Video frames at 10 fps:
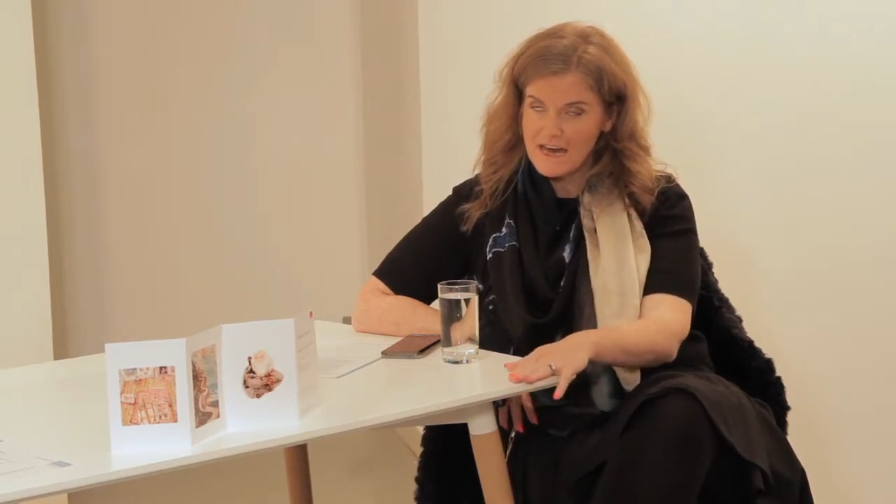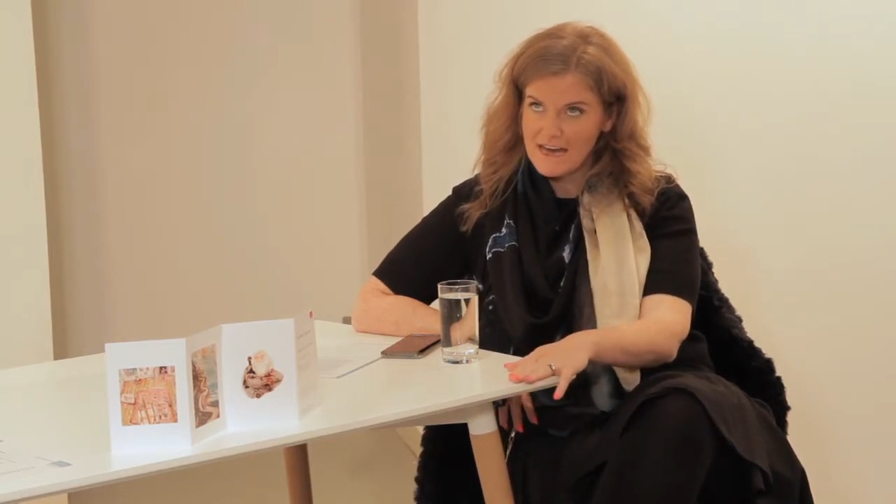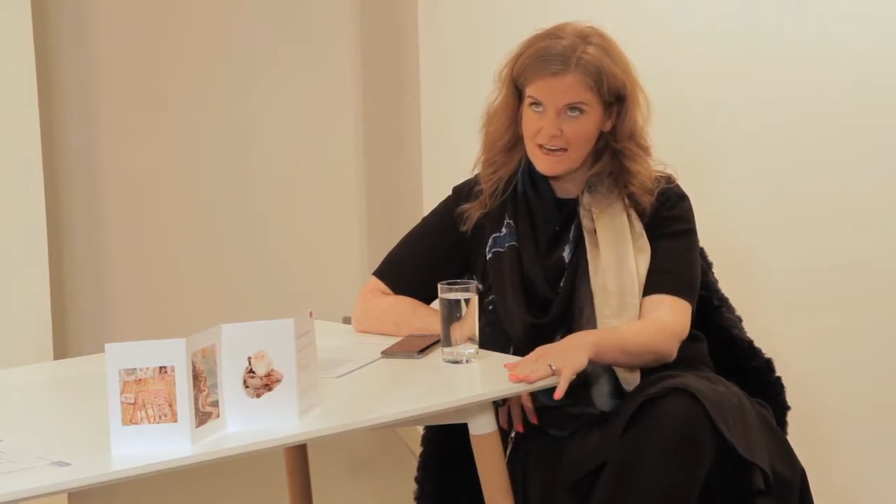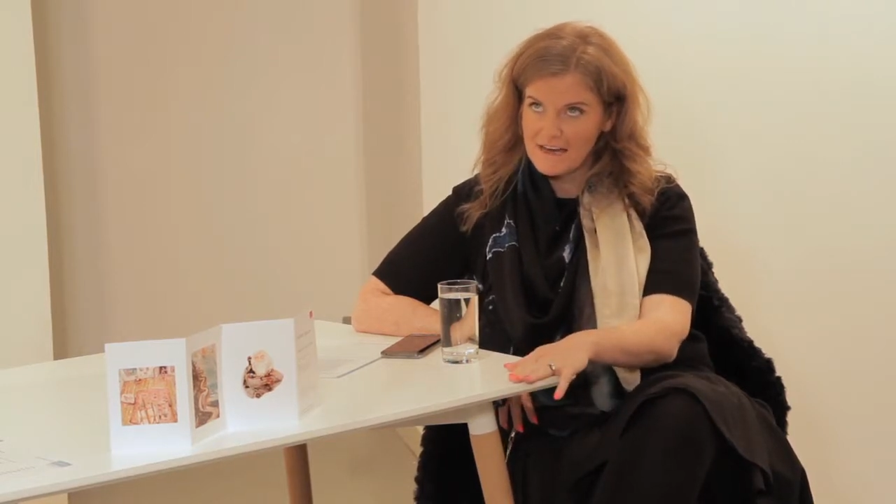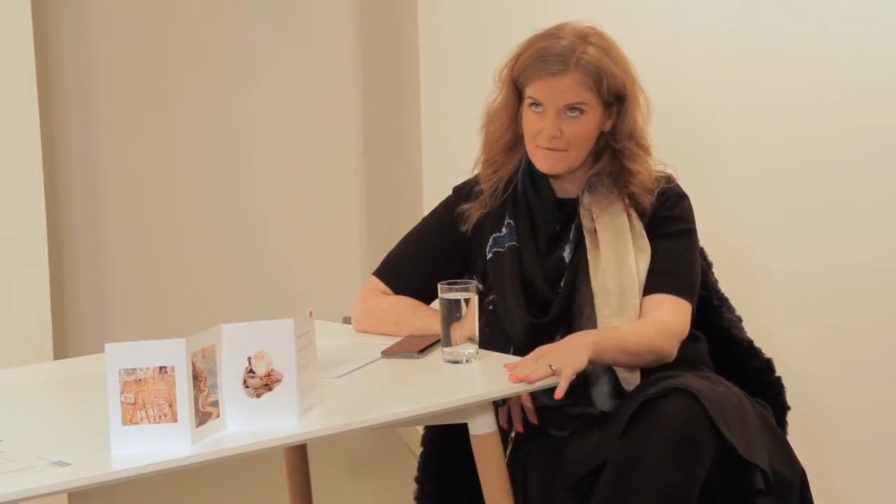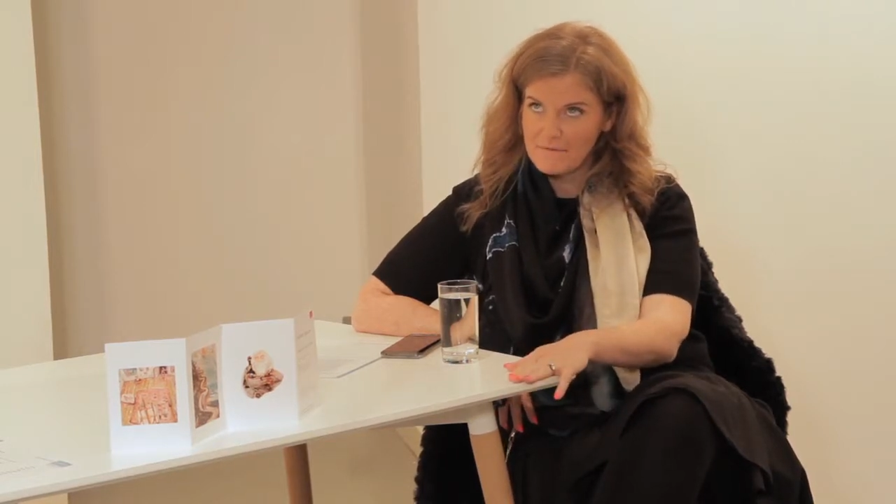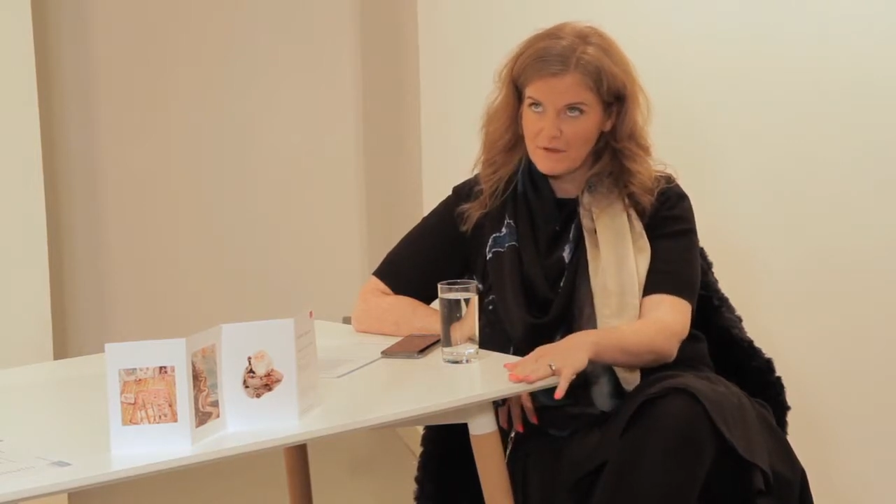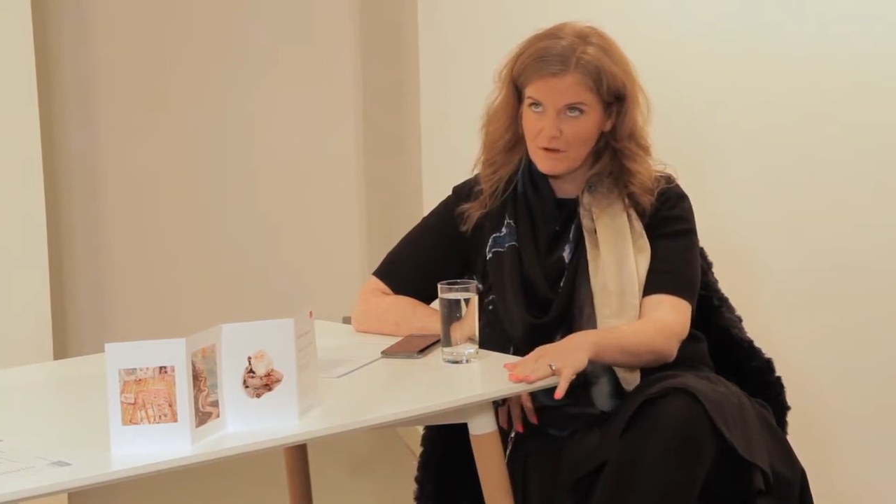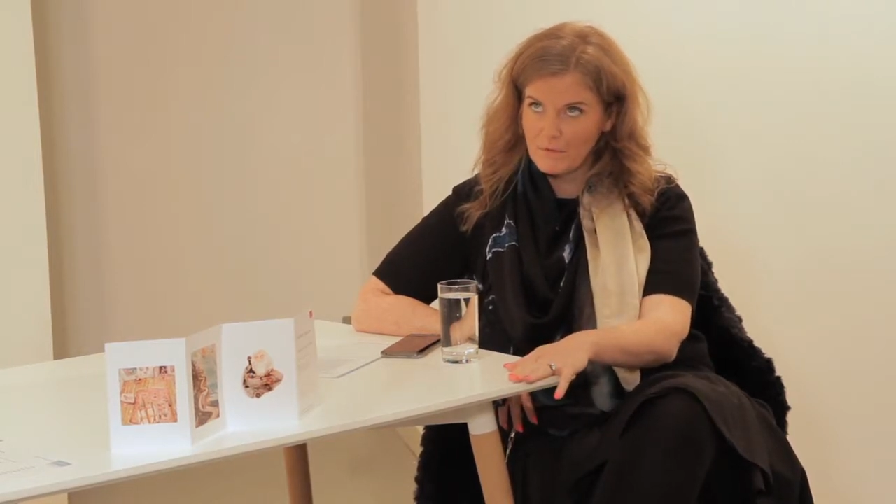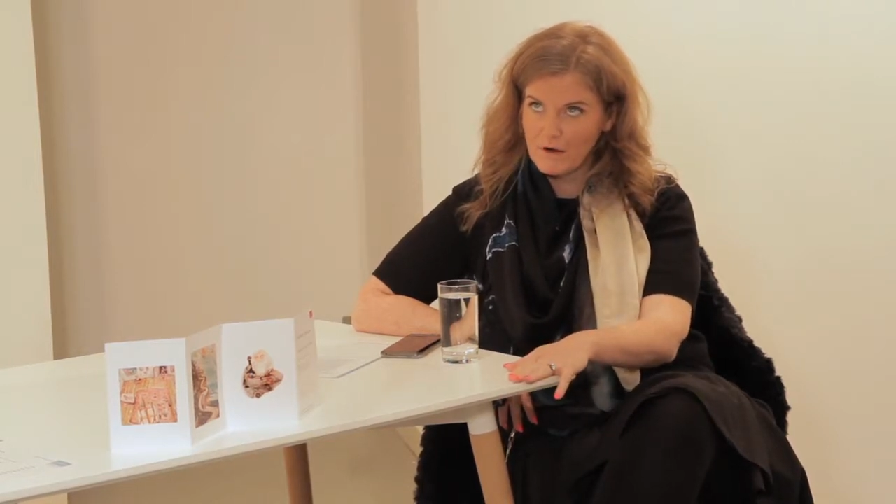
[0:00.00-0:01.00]
um,
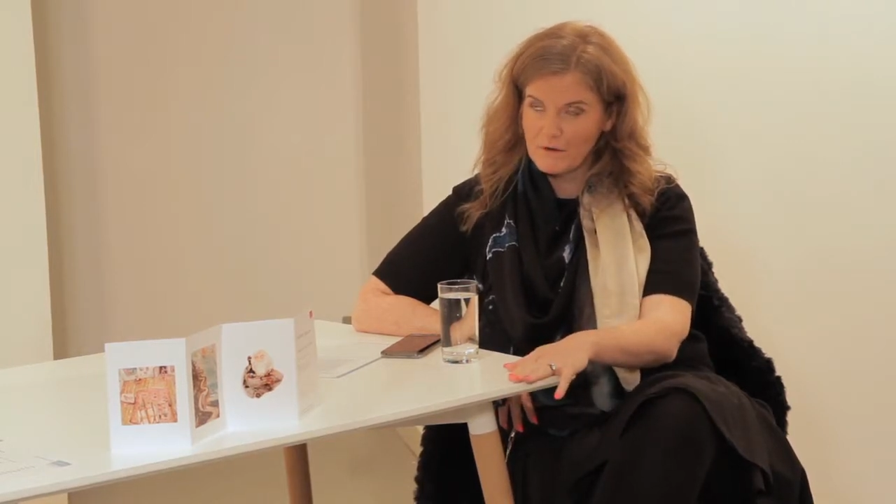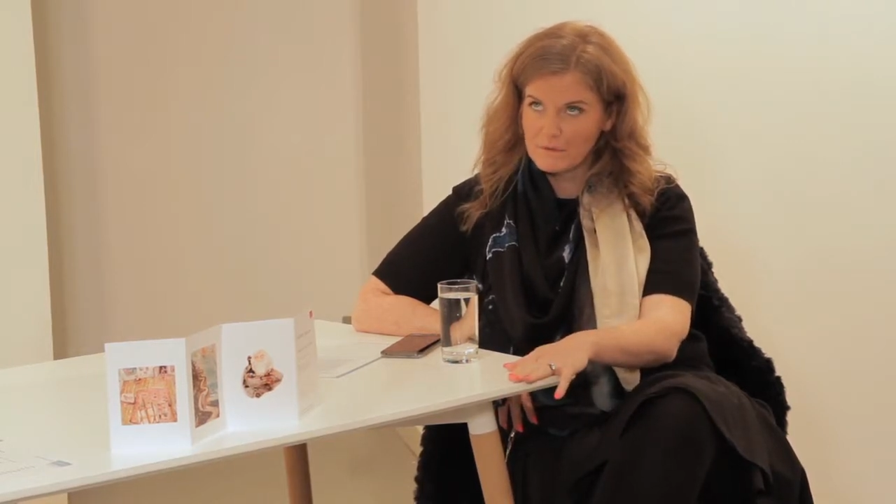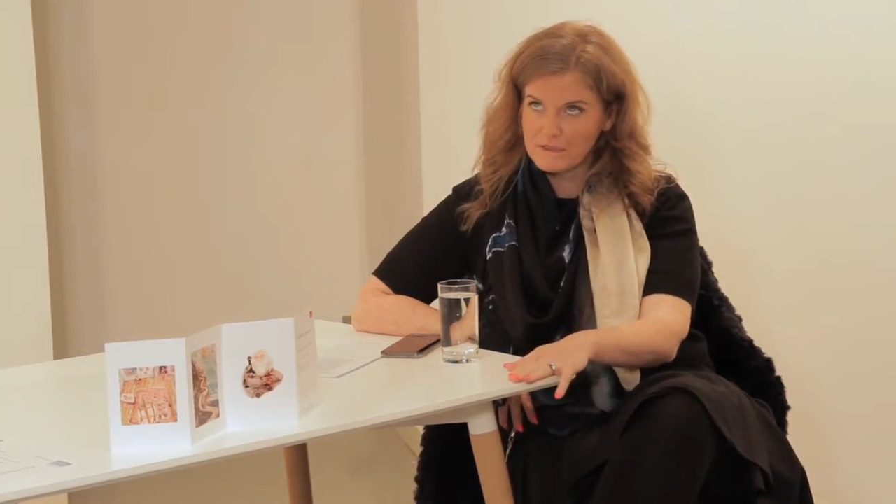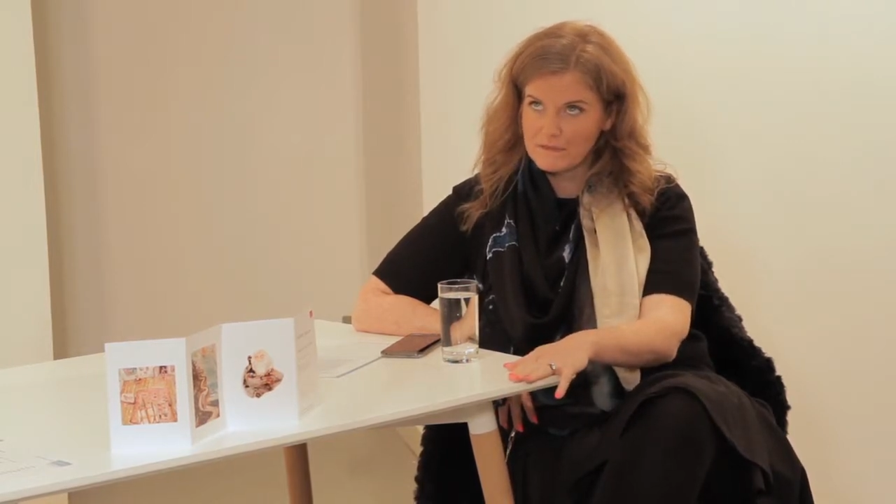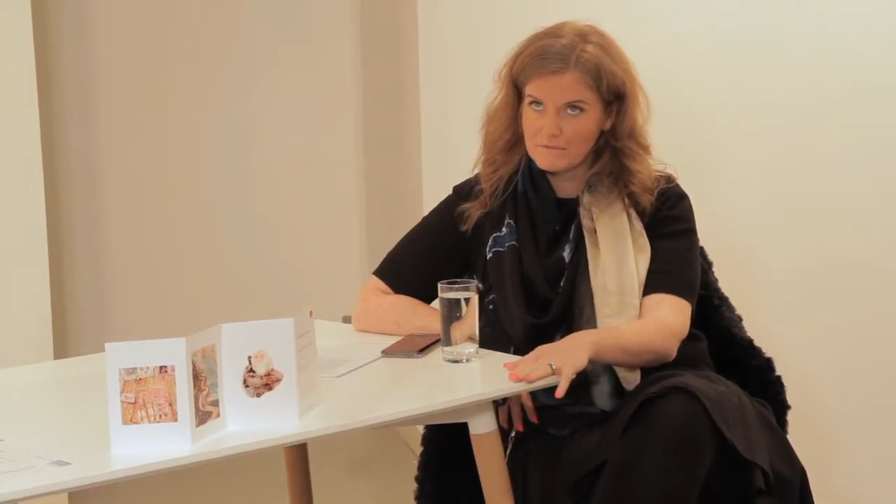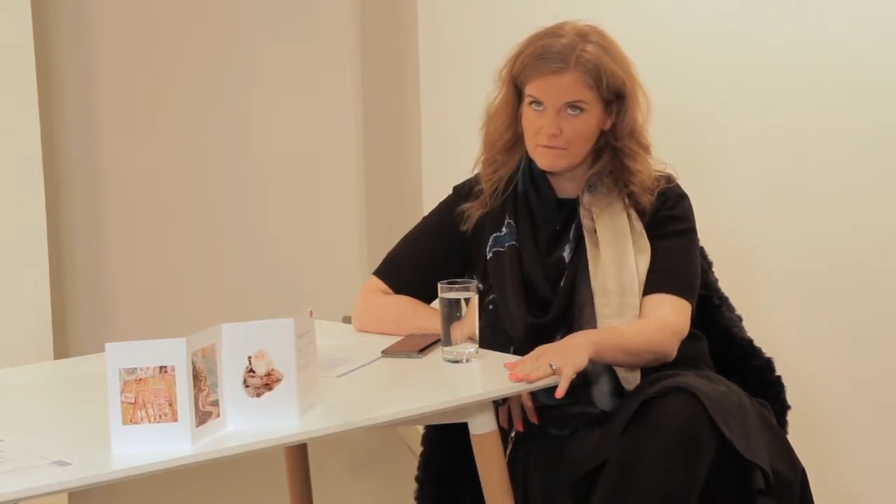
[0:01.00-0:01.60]
your work was